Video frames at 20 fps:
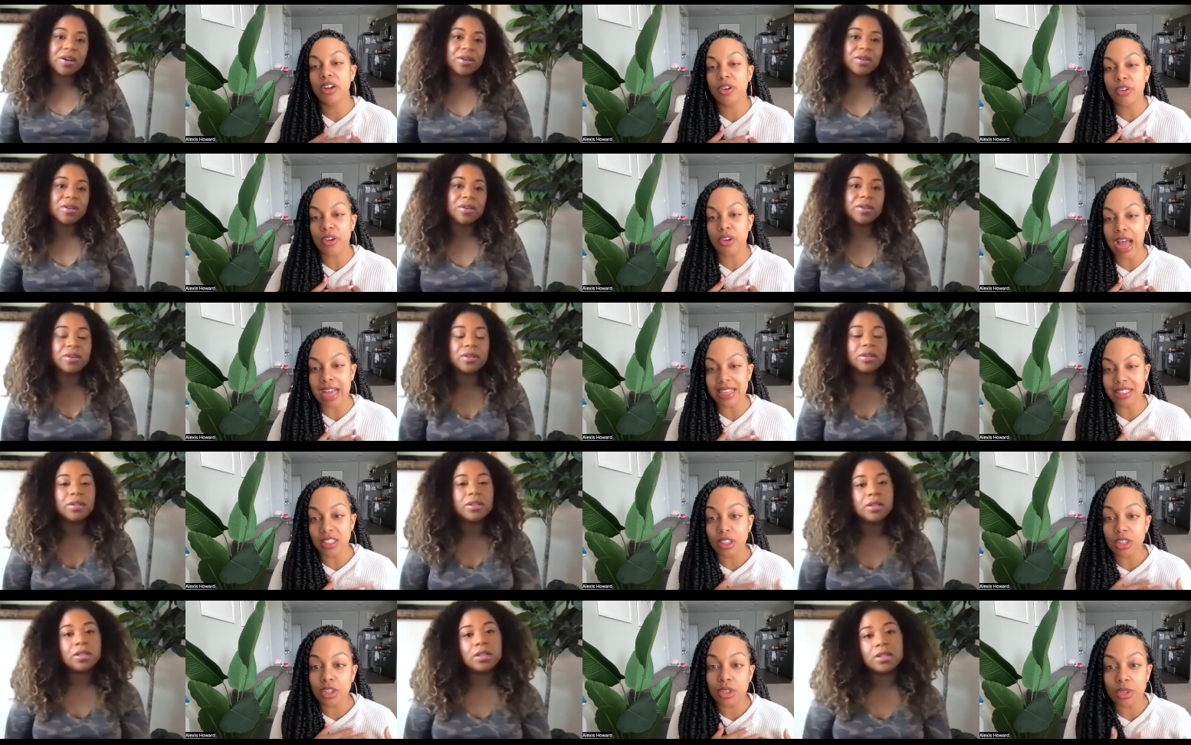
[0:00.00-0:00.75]
Speaker 1: know
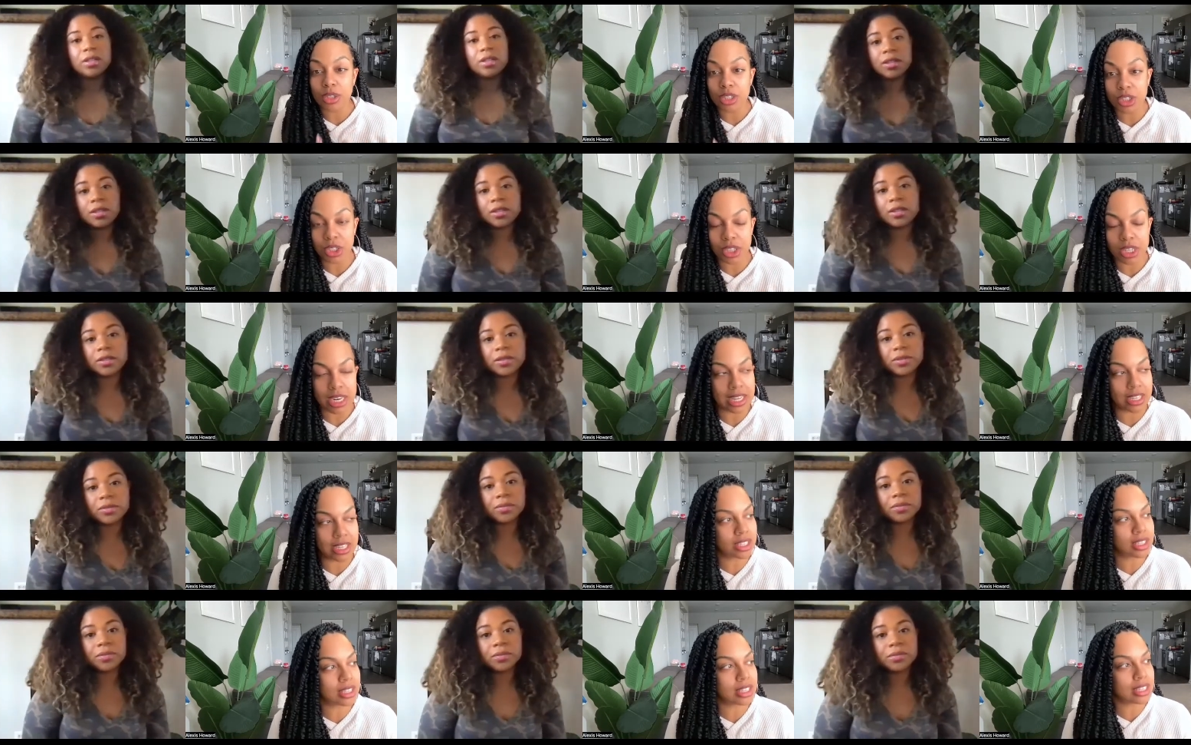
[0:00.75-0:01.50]
as a Christian.
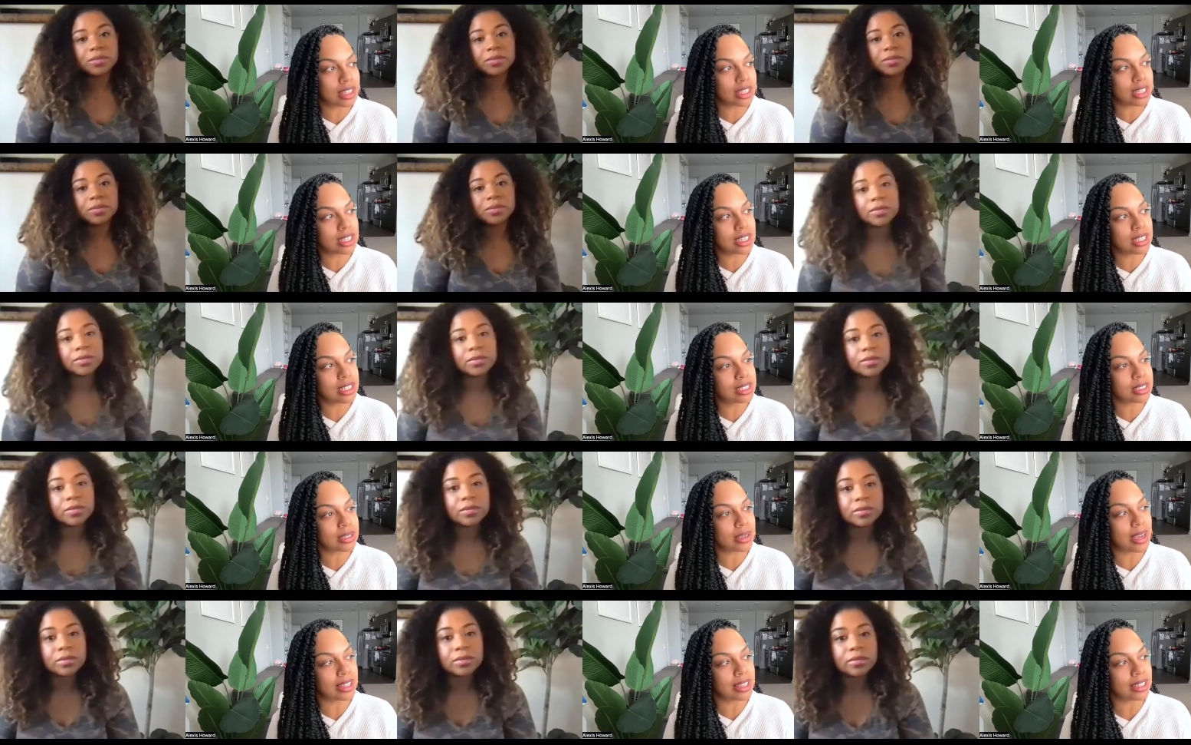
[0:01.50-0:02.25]
And the thing
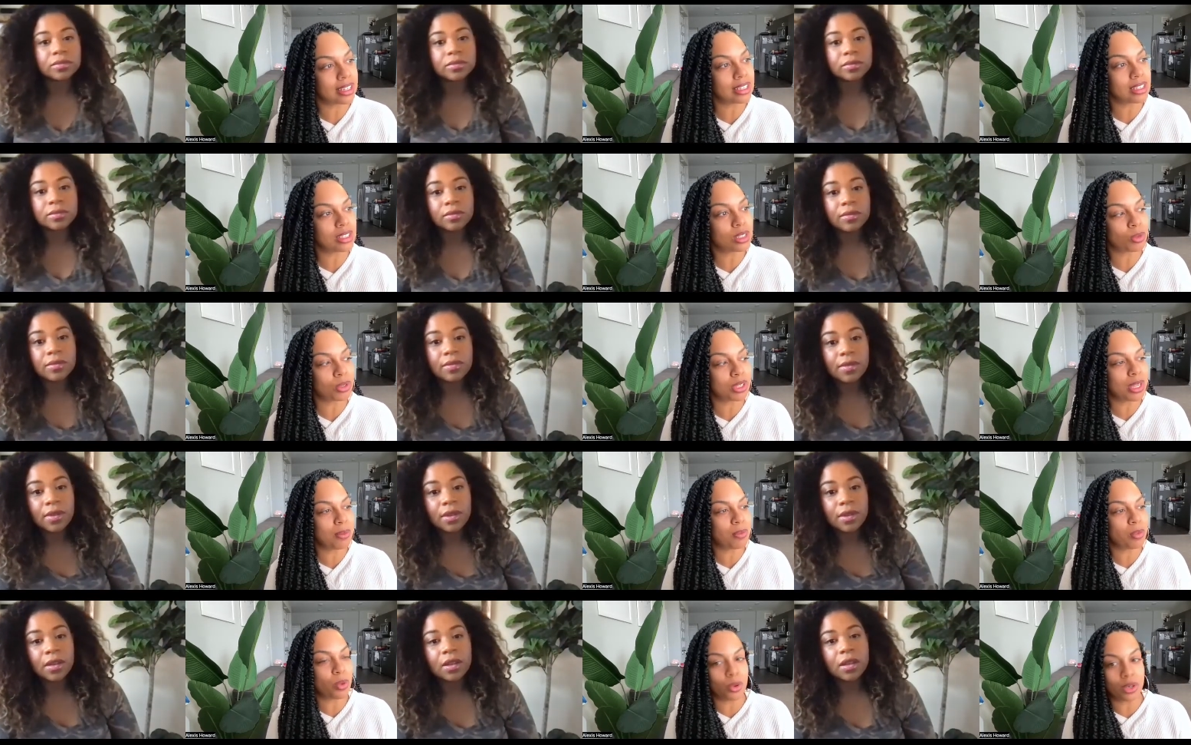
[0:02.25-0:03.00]
is, I think it's really
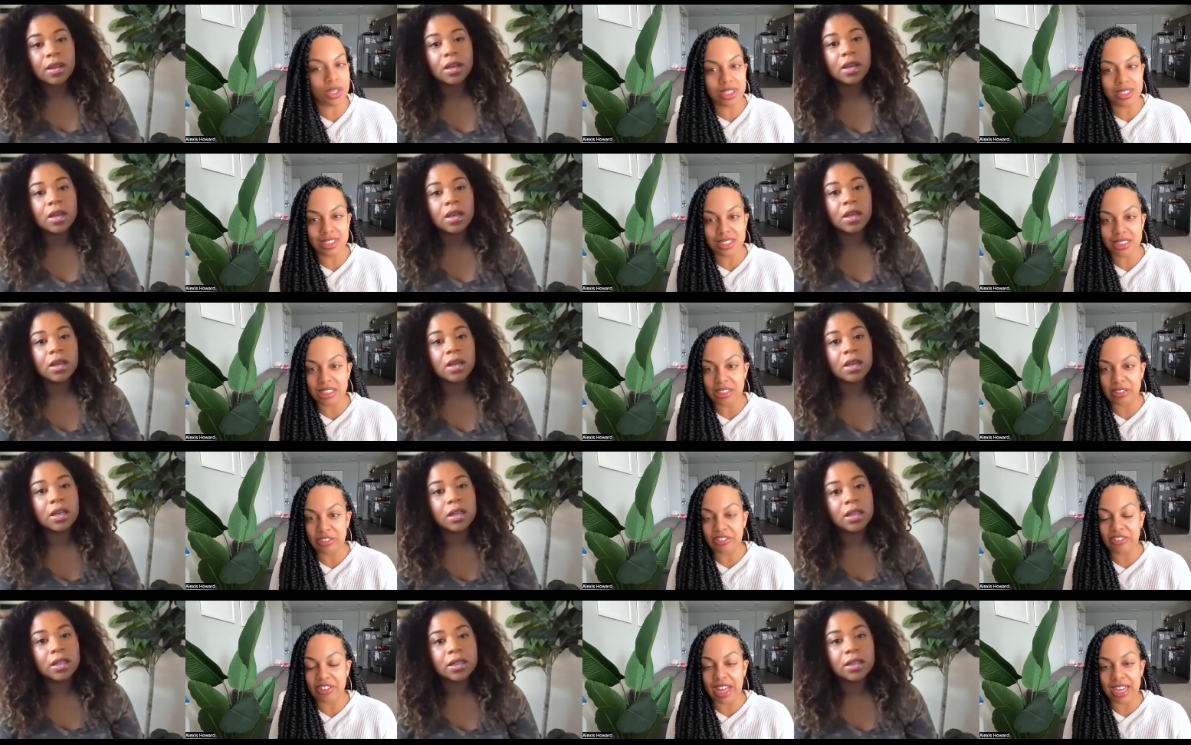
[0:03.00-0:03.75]
important to
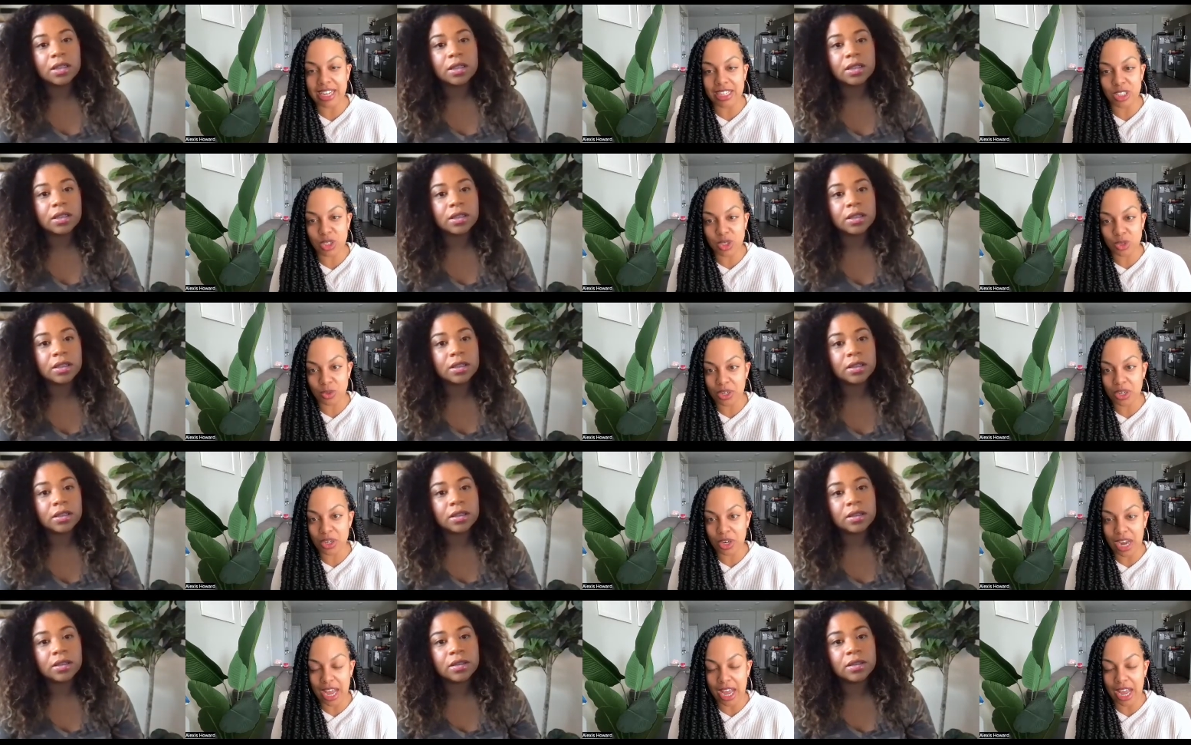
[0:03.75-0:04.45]
define surrender.